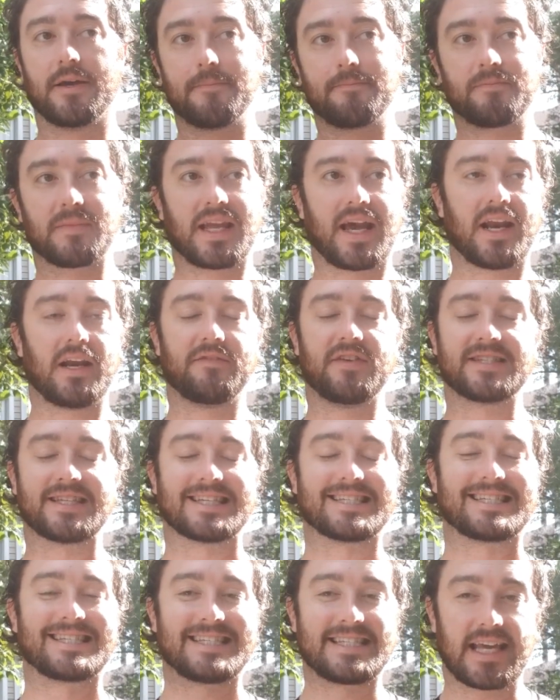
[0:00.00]
kind of is a
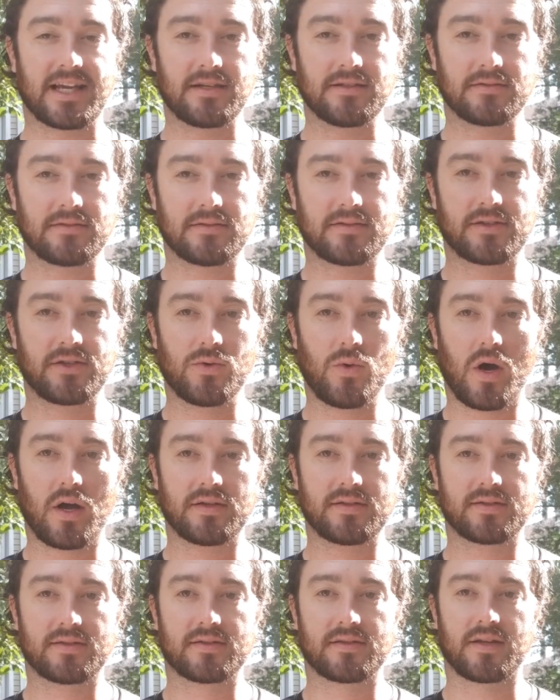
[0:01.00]
signal to
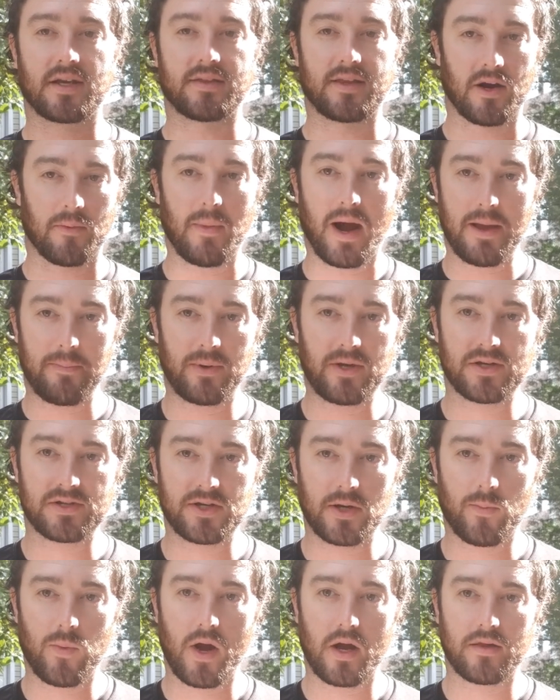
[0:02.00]
us that there might be a
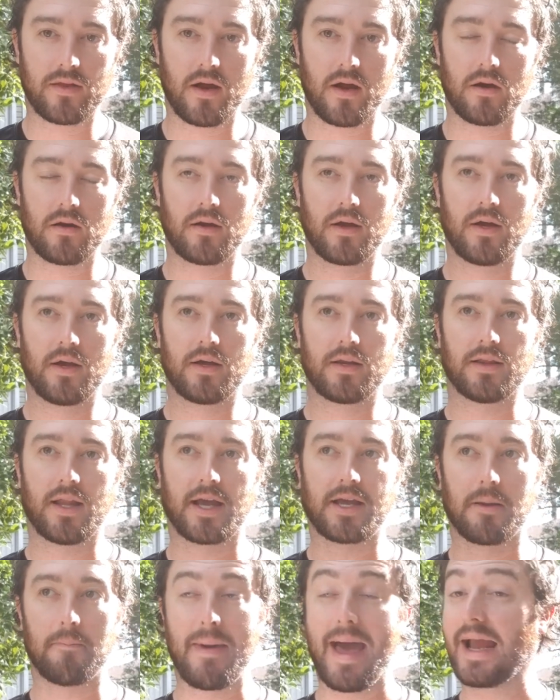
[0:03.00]
shipwreck there,
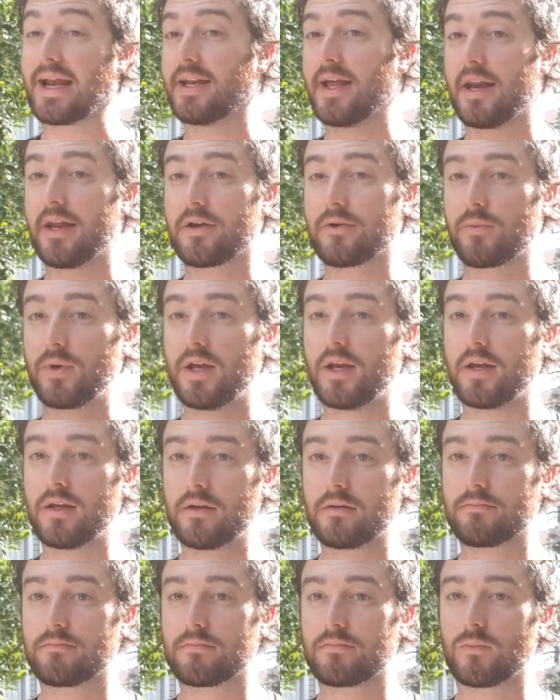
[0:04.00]
like a magnetic reading.
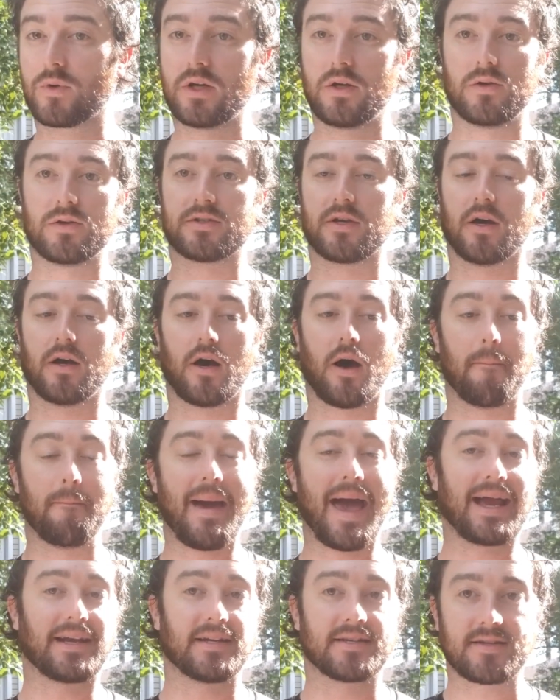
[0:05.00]
We use a
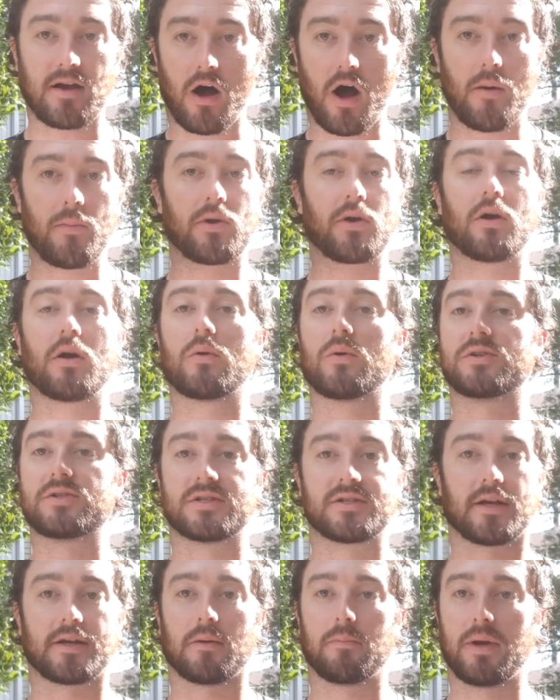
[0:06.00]
magnetometer, which
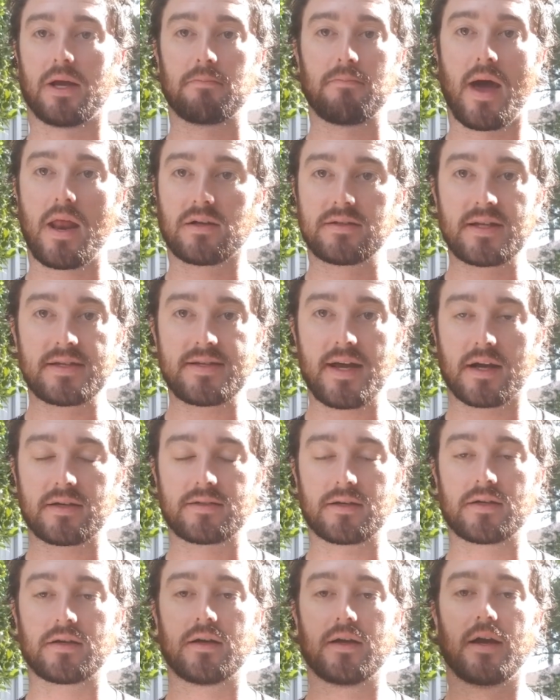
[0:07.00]
is like a big metal
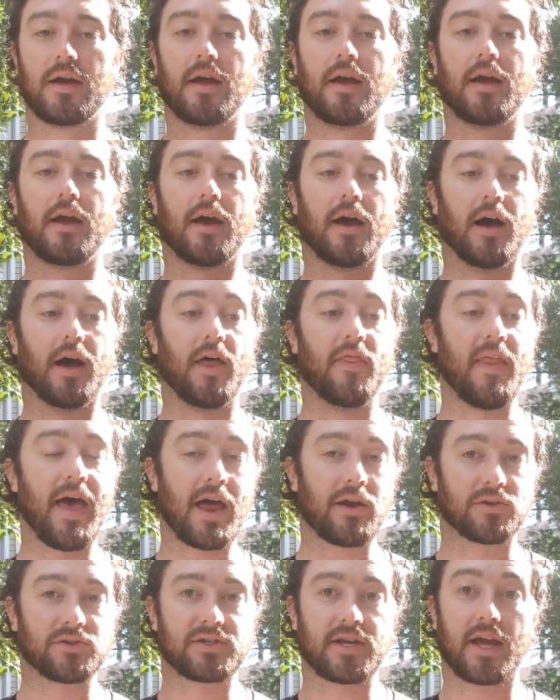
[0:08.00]
detector, and
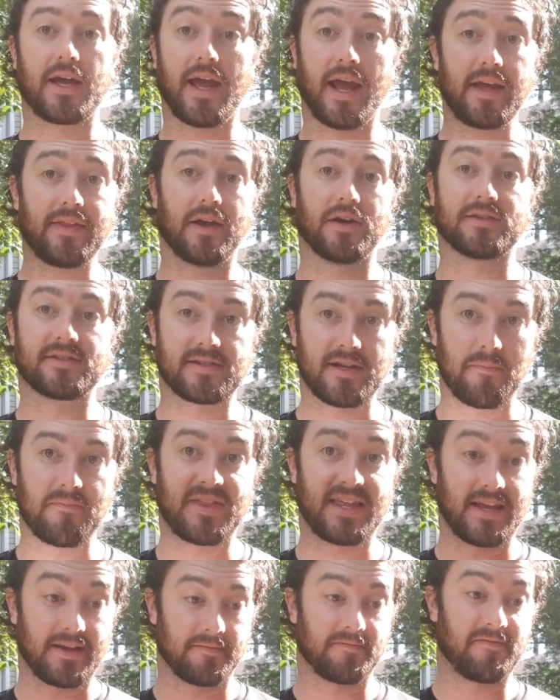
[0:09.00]
that'll say, hey, there's
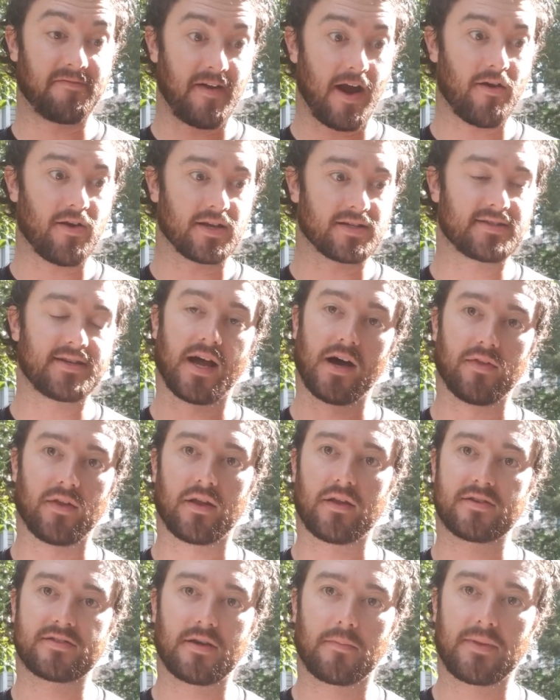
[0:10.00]
something ferrous down there,
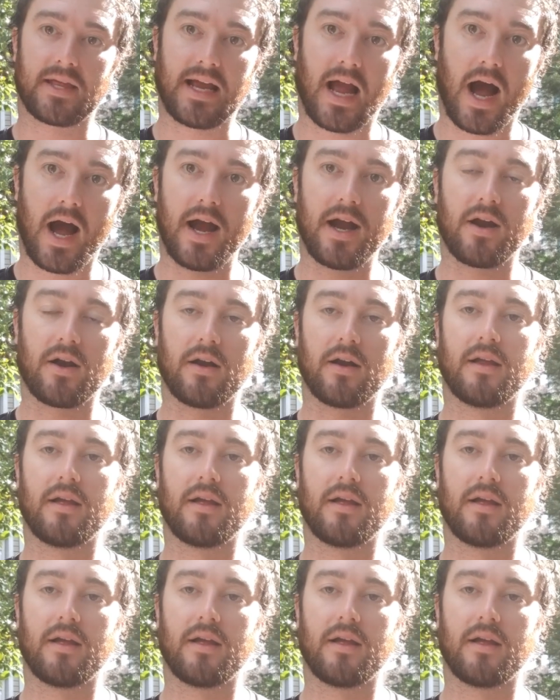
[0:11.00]
there's something iron